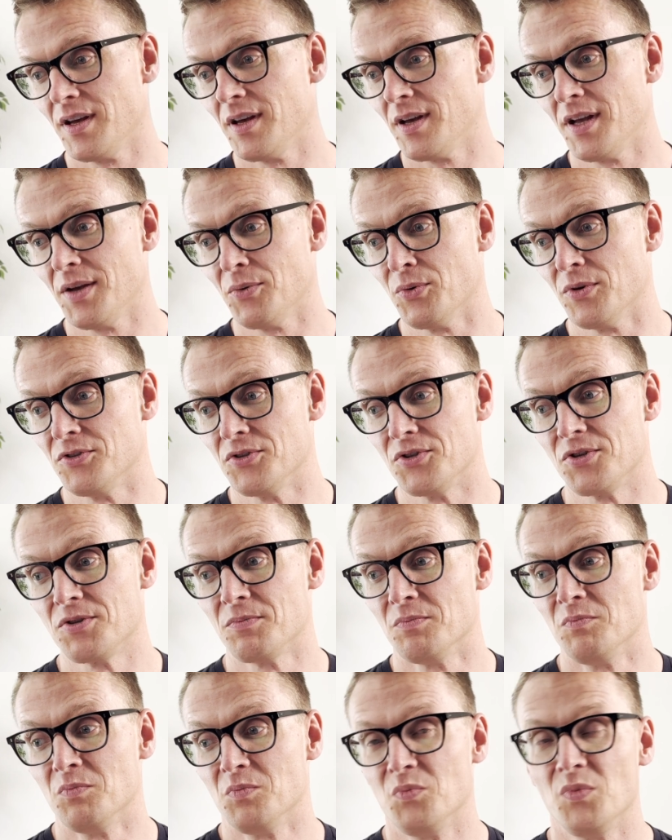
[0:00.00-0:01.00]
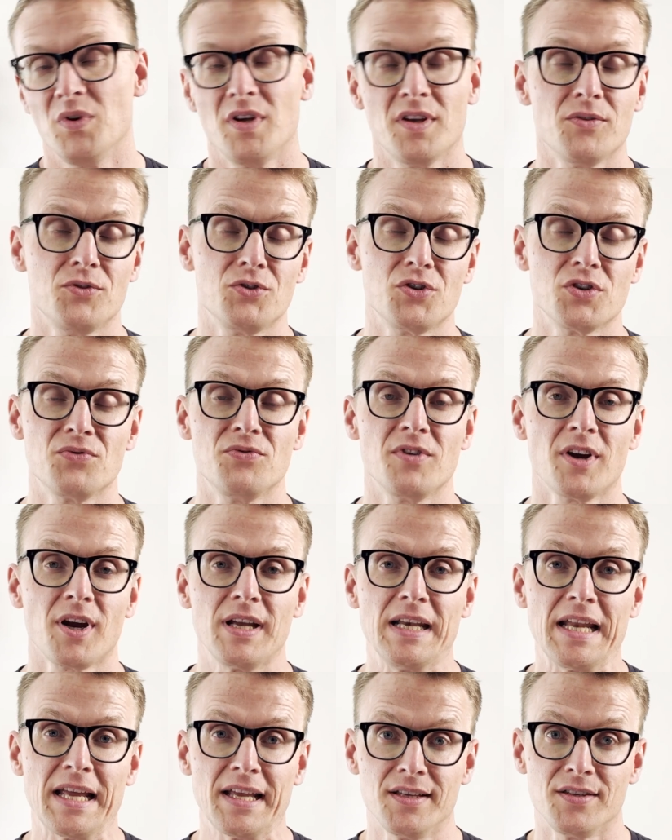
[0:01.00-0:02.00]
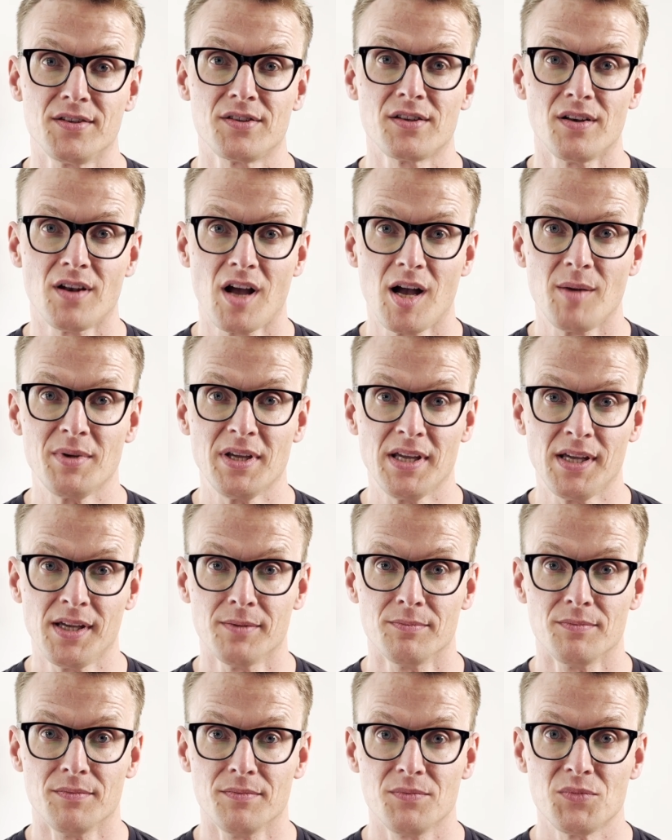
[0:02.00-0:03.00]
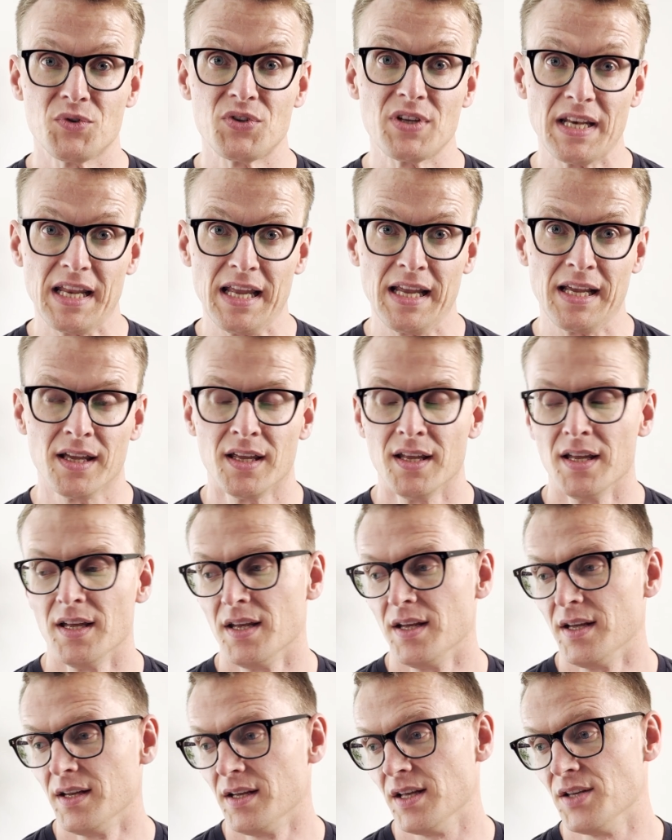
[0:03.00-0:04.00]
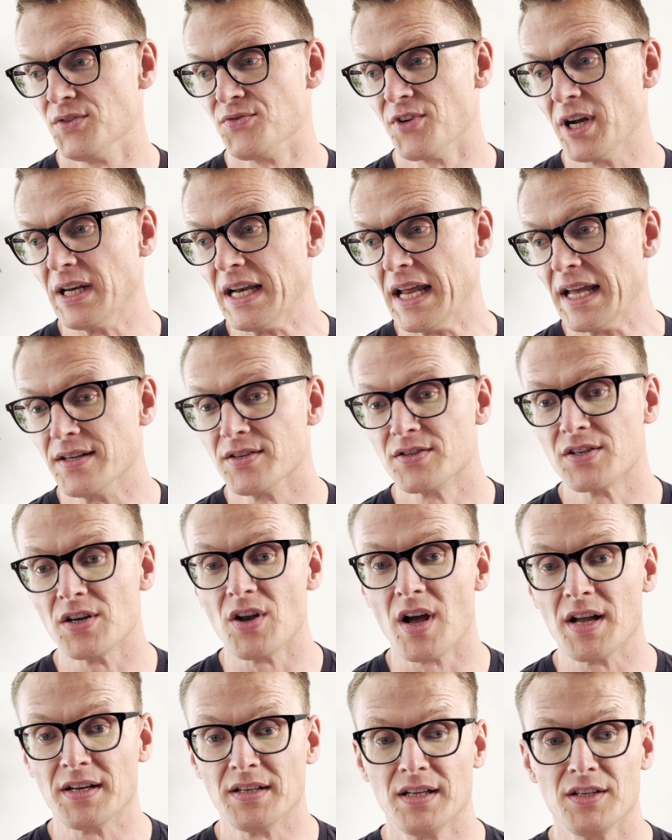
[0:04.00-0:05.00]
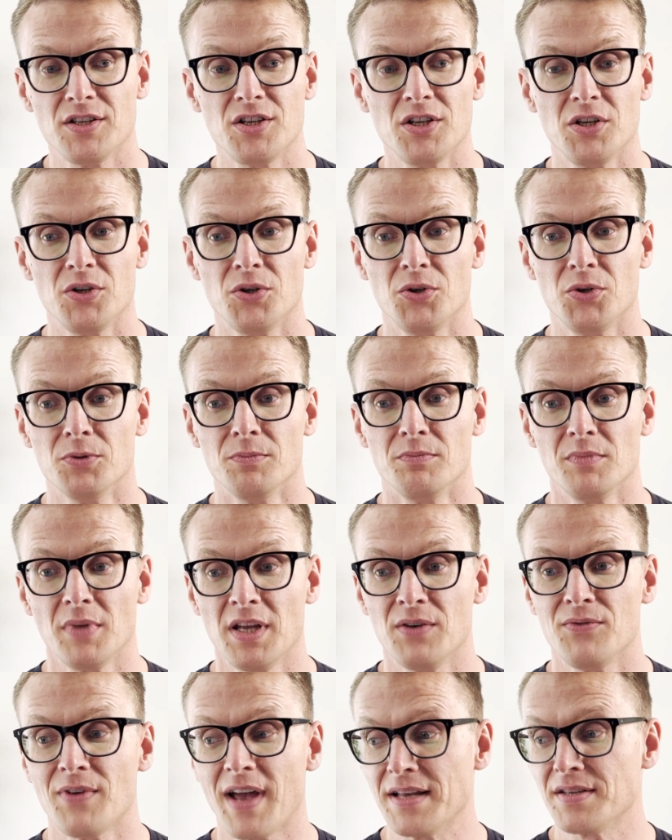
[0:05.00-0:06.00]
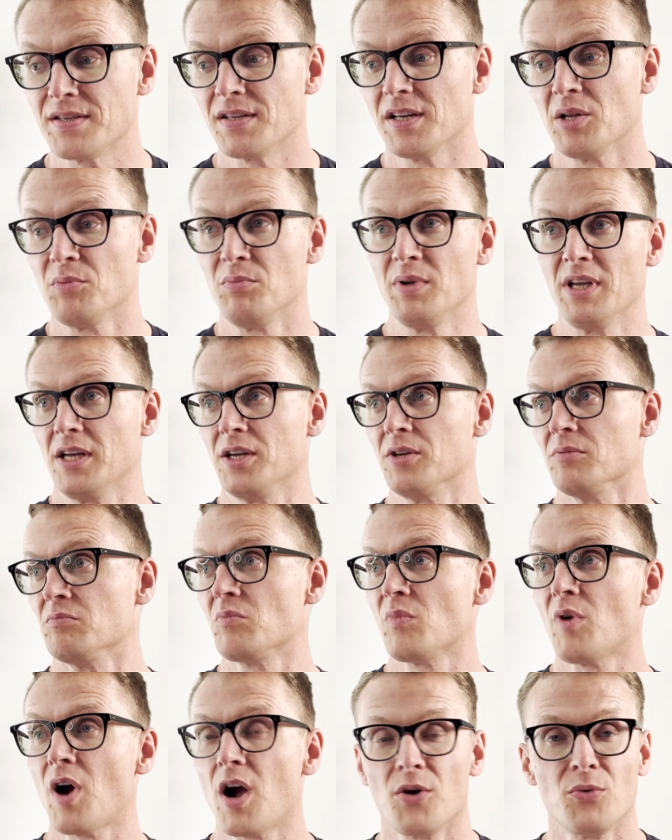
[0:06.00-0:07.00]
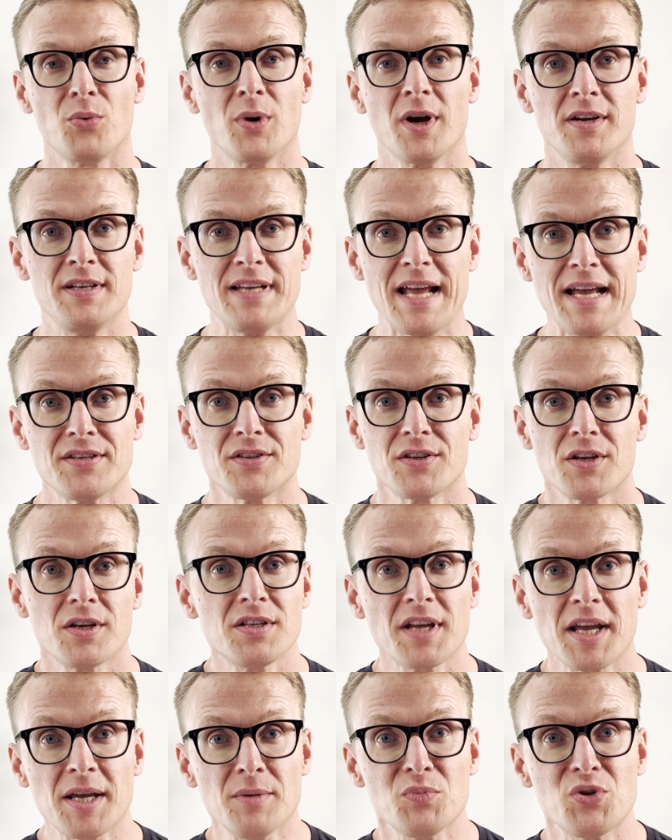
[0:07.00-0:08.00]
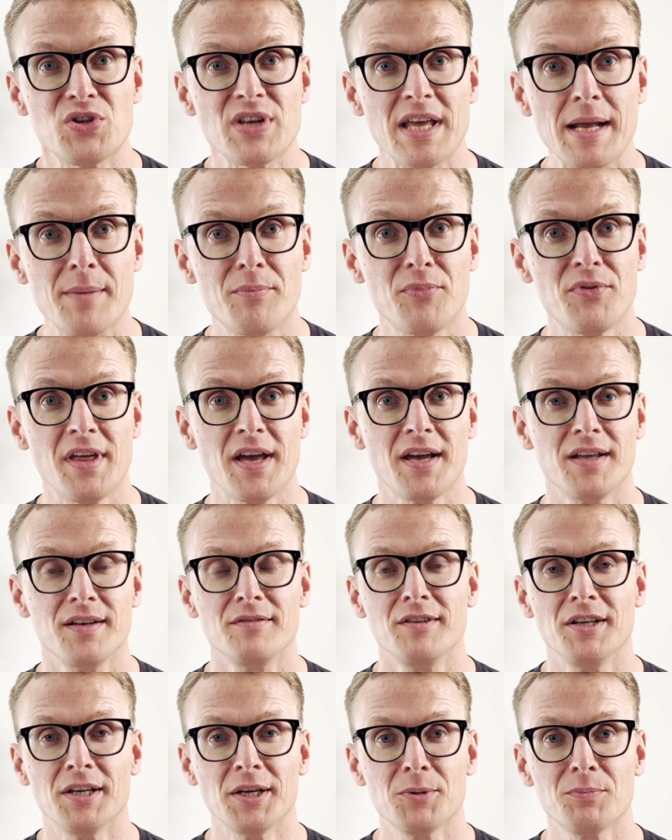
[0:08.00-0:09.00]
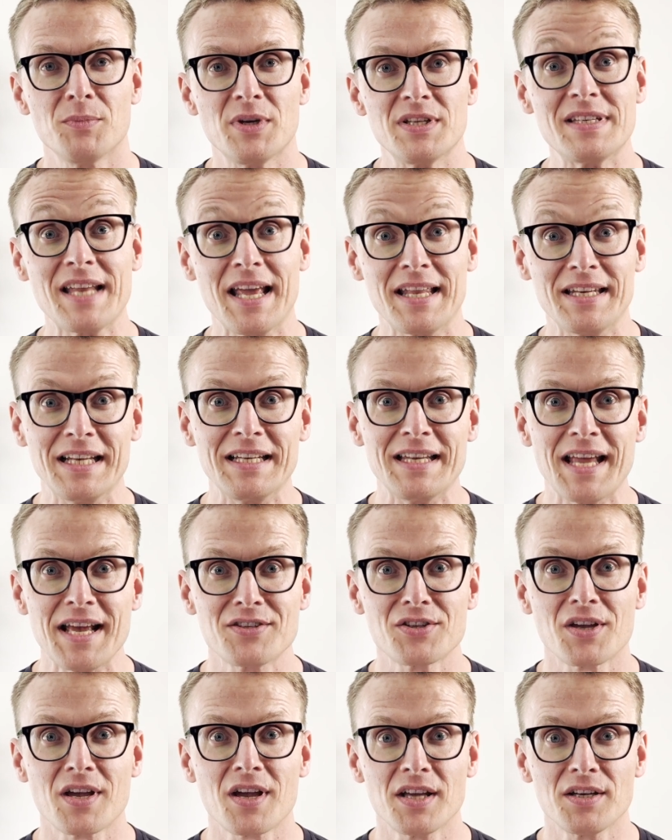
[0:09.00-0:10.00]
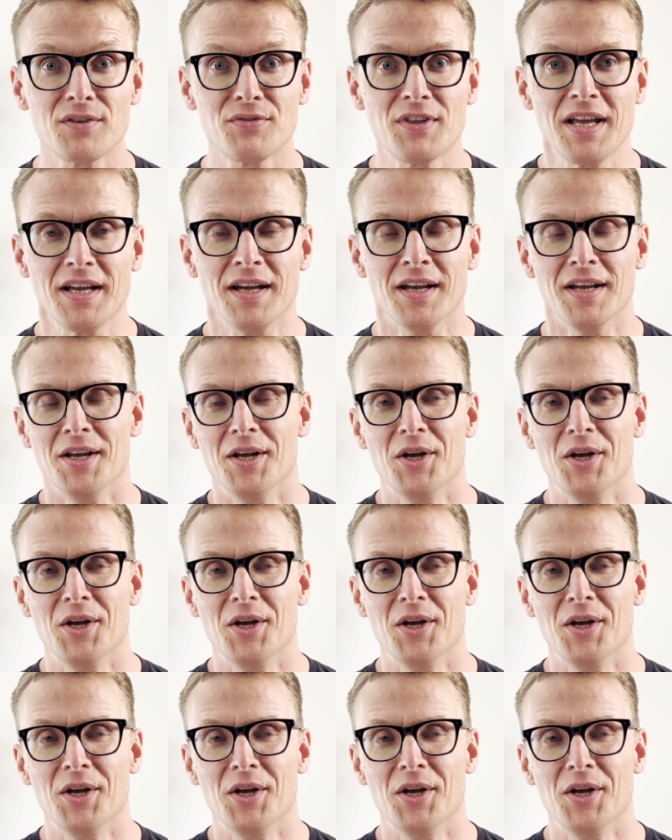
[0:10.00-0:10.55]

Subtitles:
It was just very nice to not be sitting. It's very nice to not need to invest in a big hardware desk type setup that, a standing desk kind of thing.